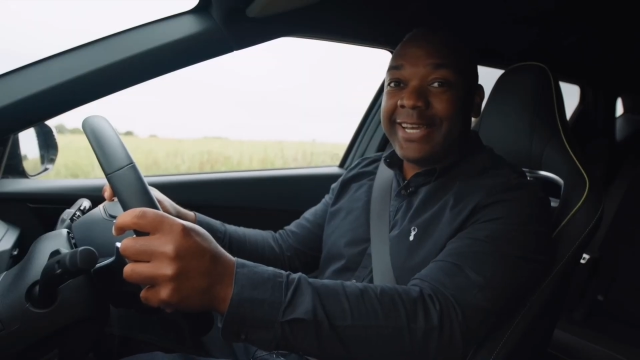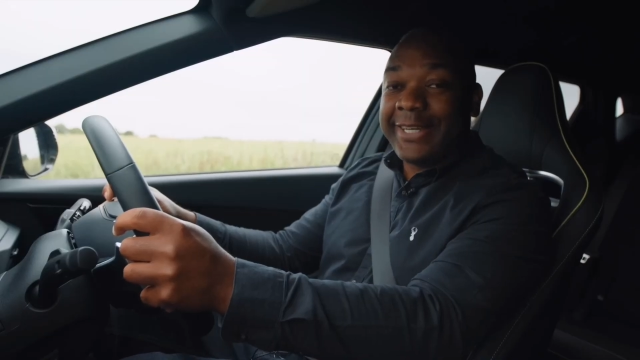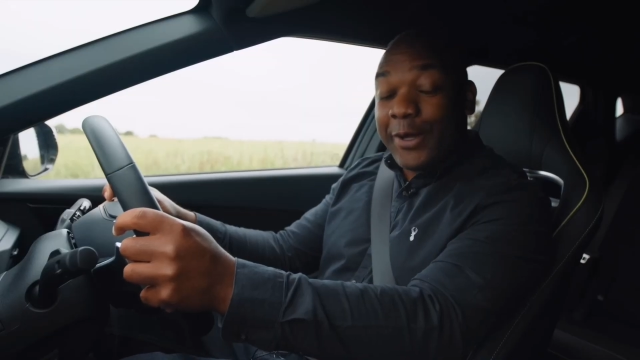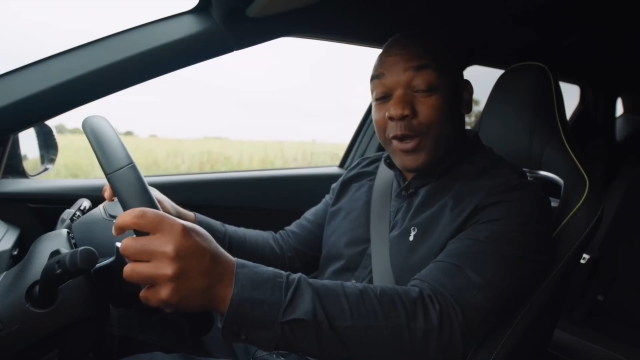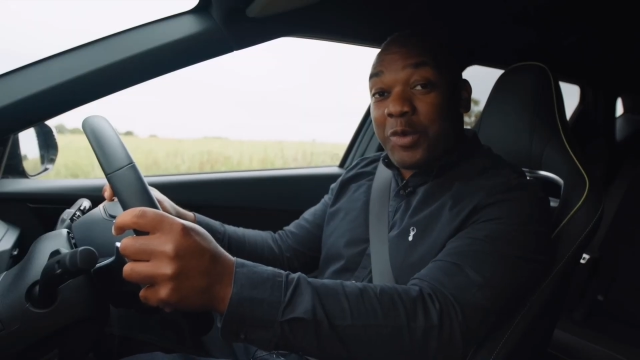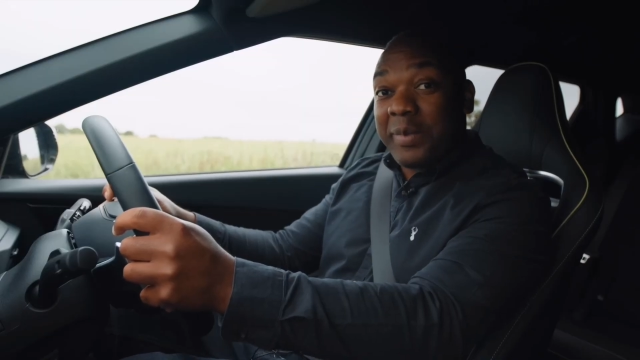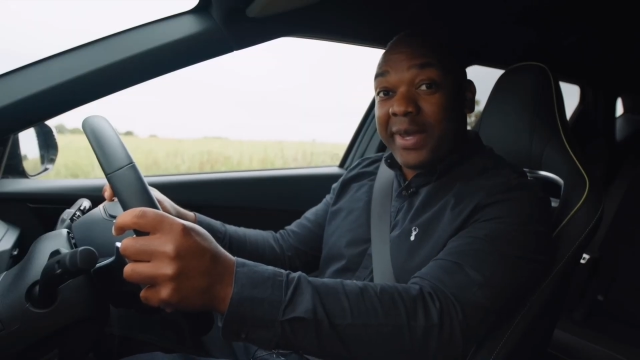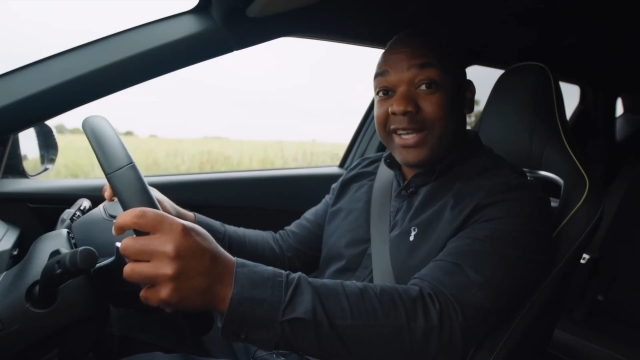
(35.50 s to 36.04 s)

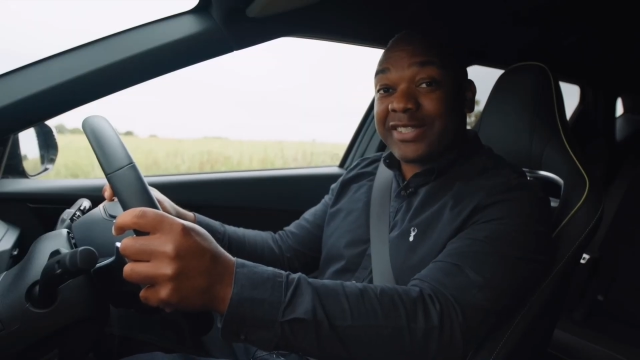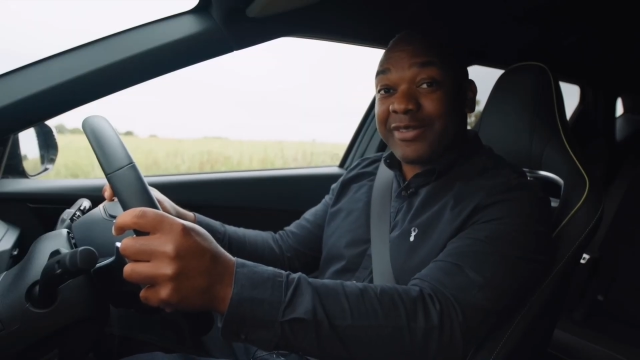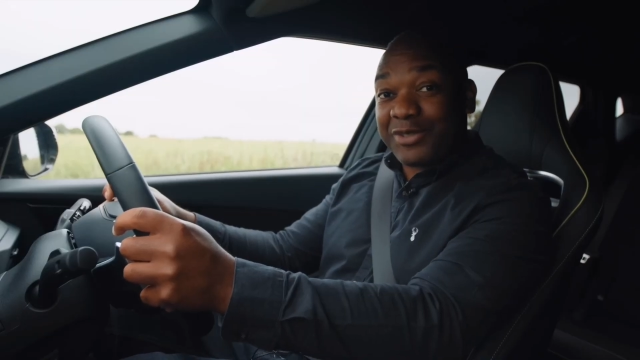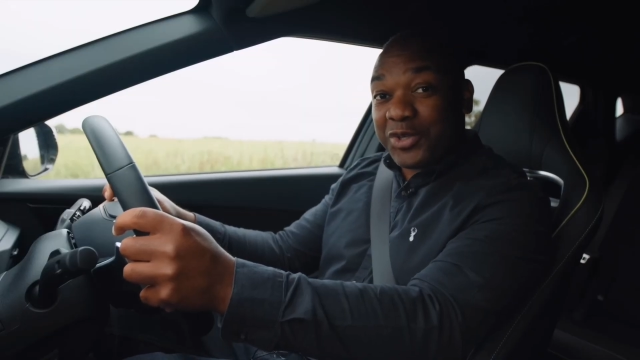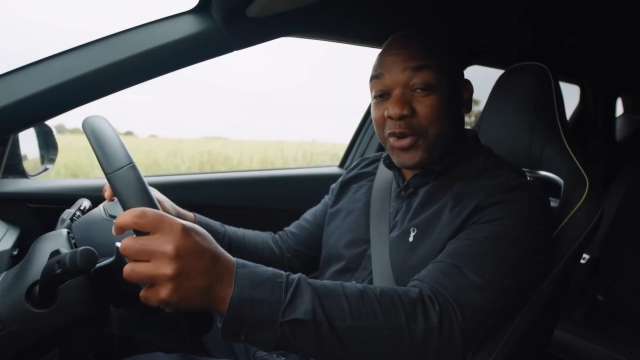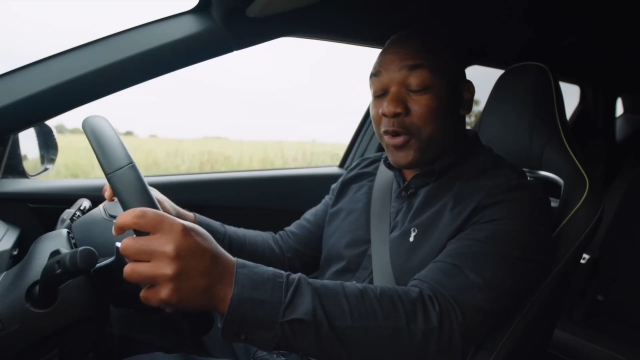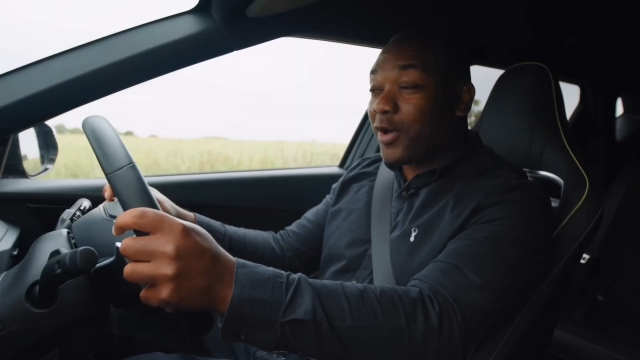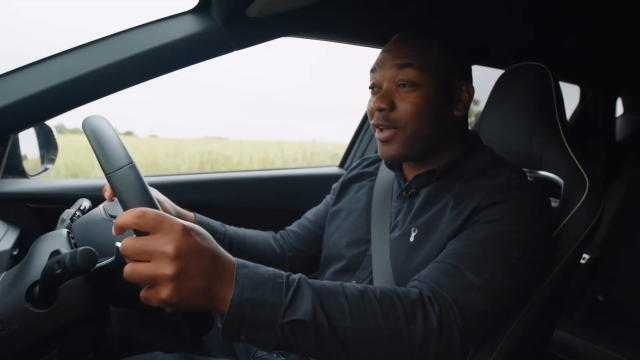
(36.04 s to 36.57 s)
Newton meters of
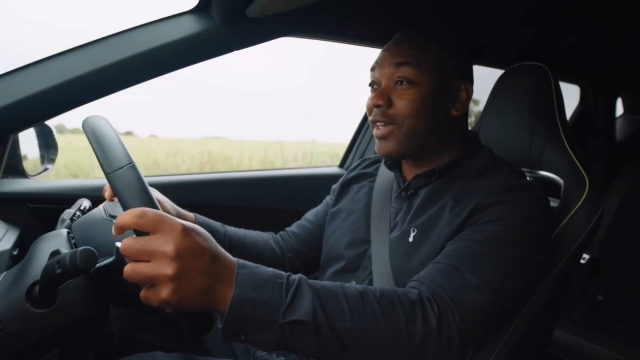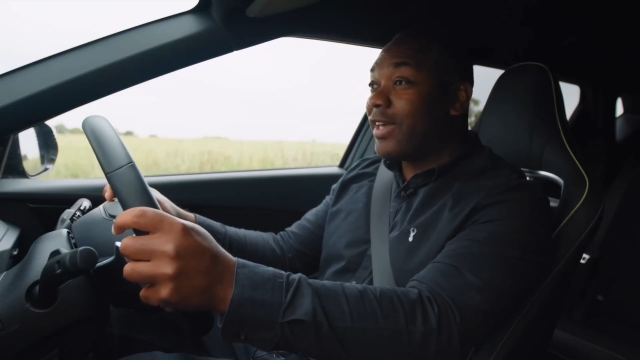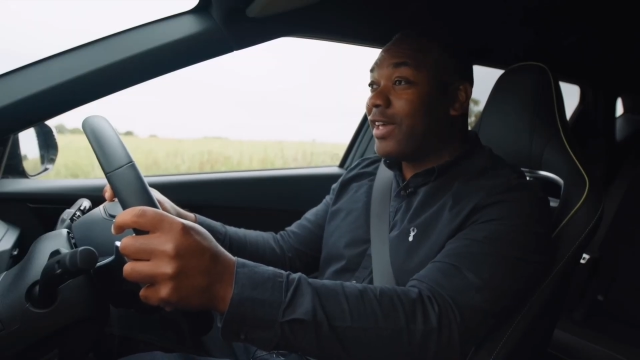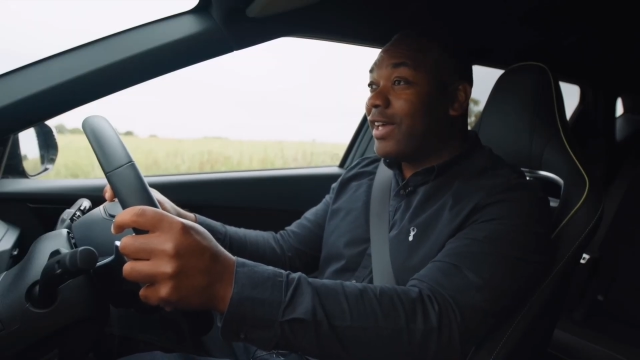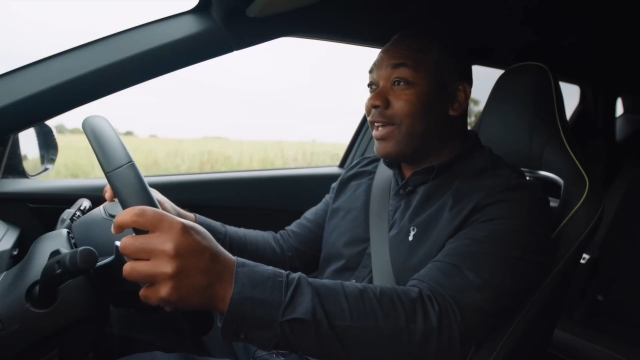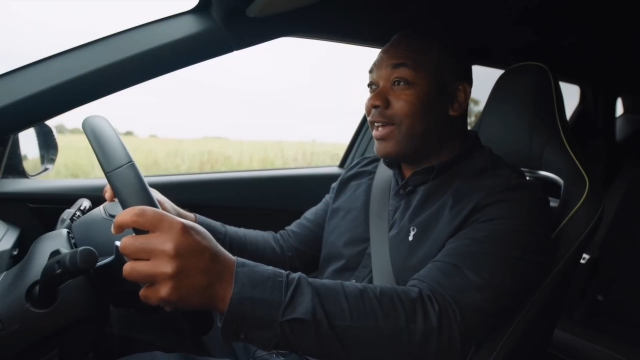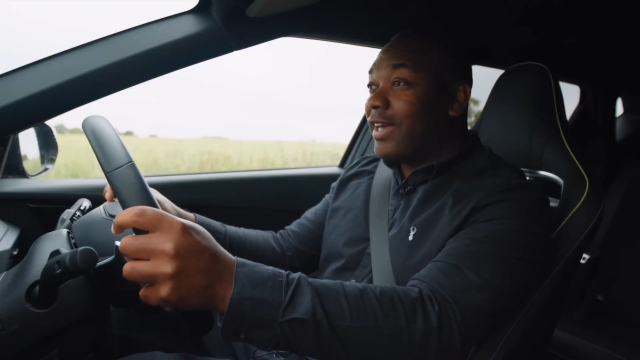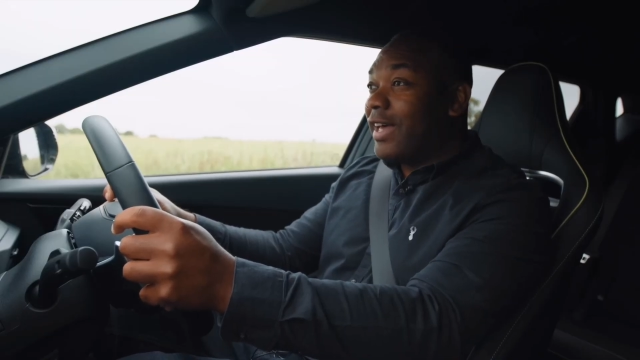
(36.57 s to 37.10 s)
torque,
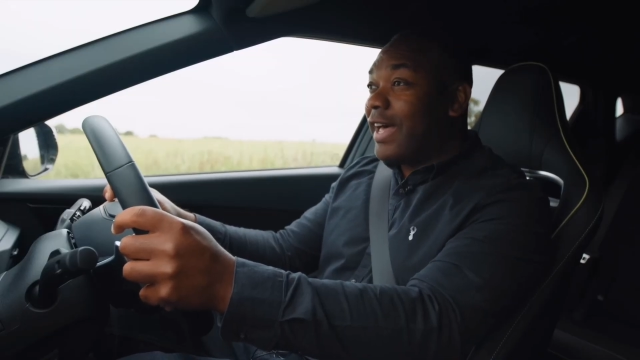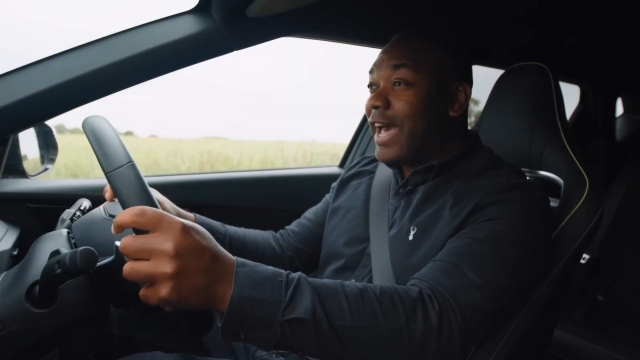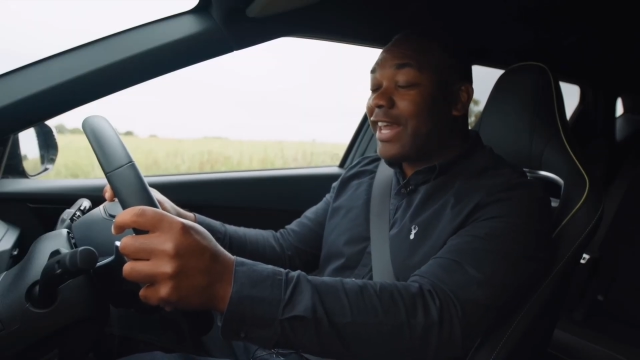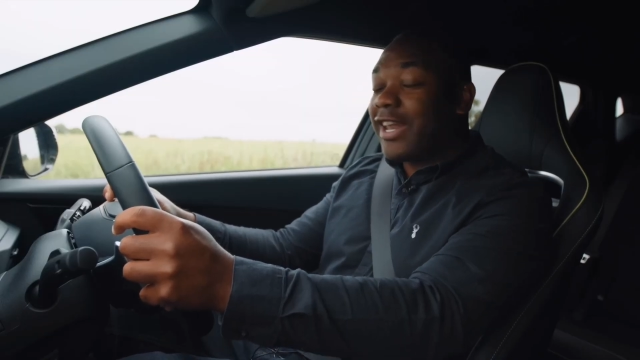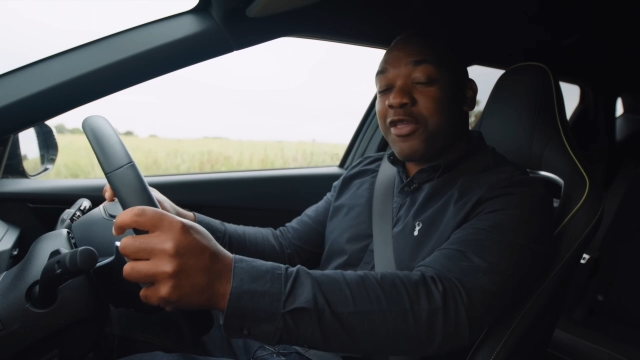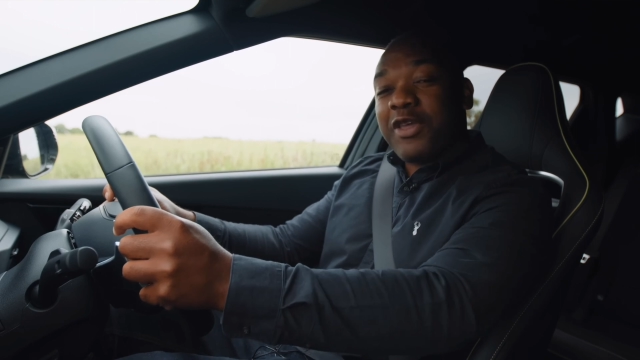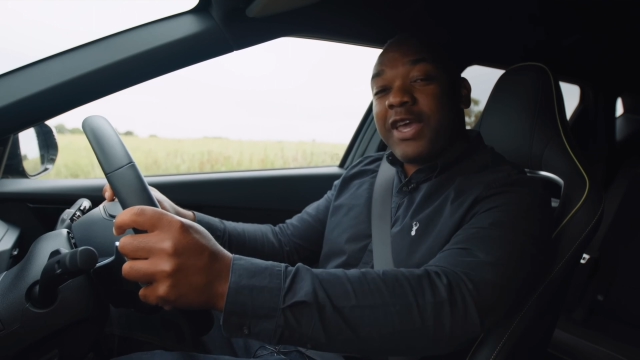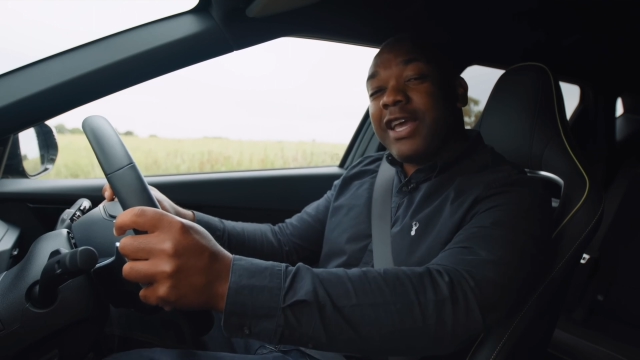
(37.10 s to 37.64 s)
and
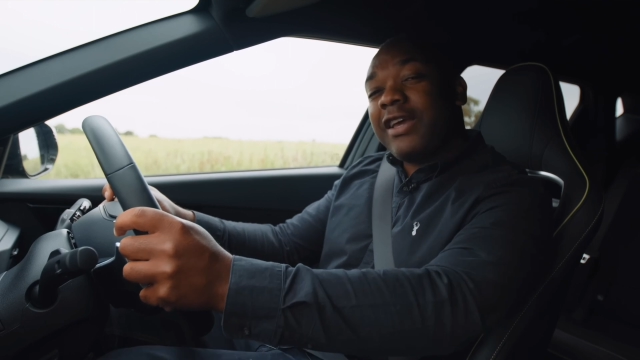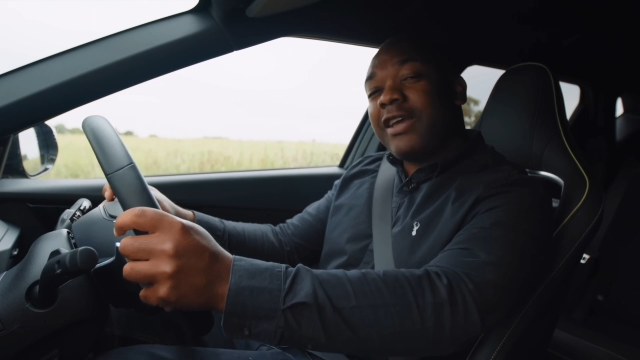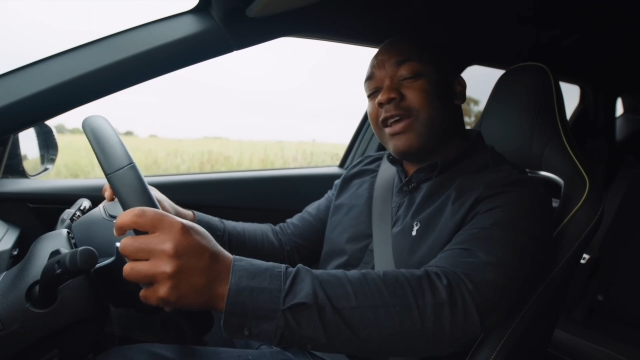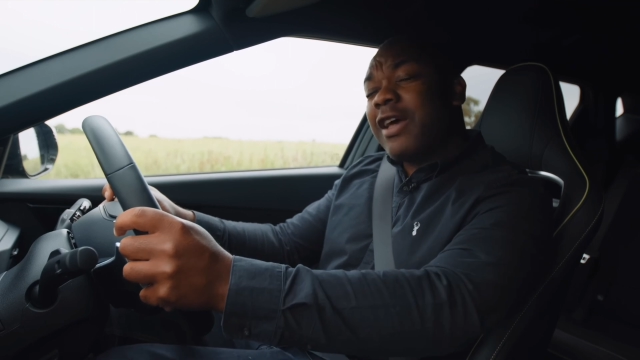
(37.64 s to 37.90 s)
I think